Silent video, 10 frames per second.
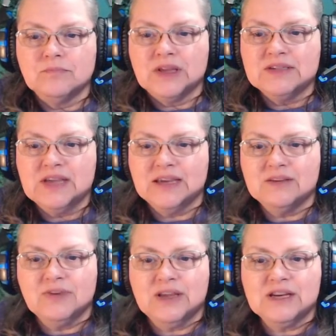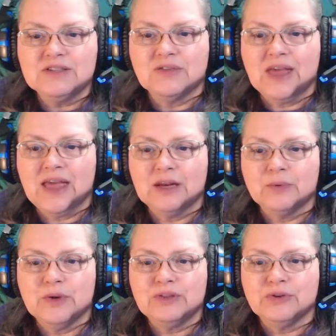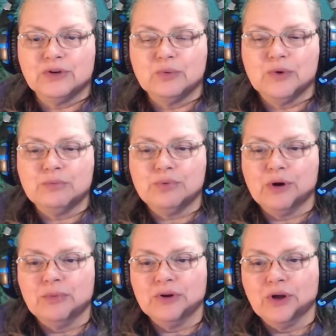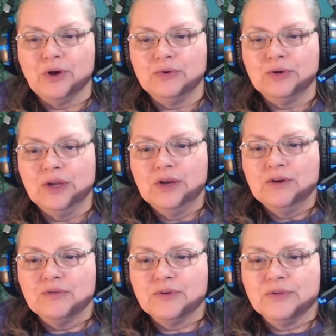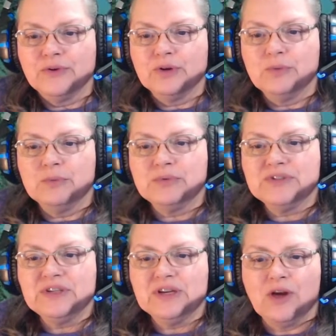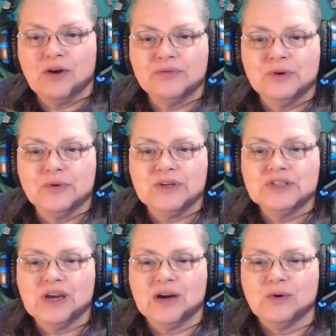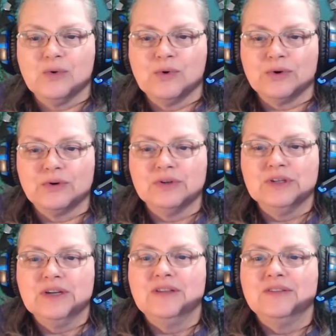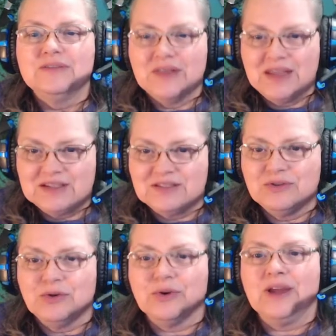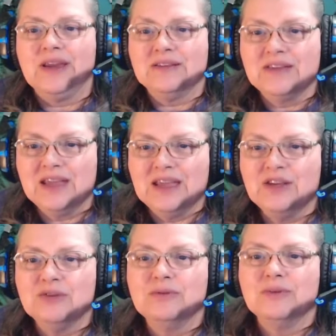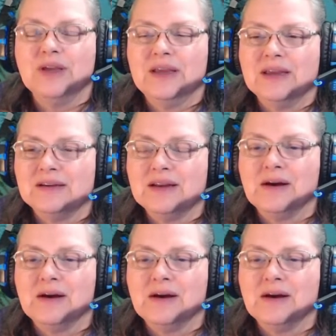take advantage of the Halloween 31 promo code for 31% off your entire order. That's great. Thank you. And